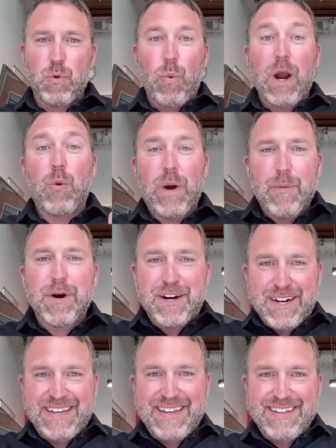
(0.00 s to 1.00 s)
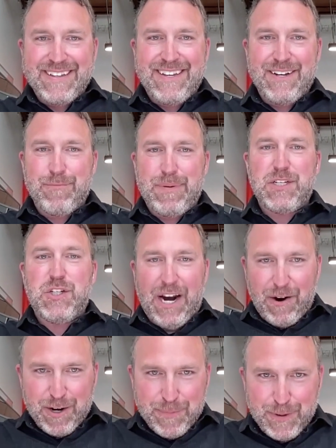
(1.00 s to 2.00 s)
where we were going to be
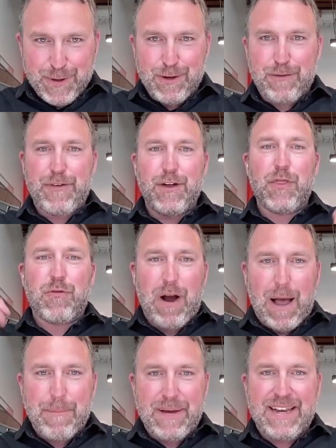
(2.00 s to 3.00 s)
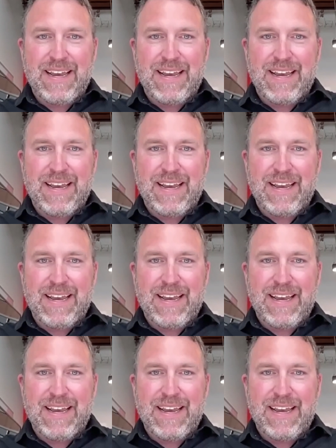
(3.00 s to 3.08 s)
charitable or philanthropic.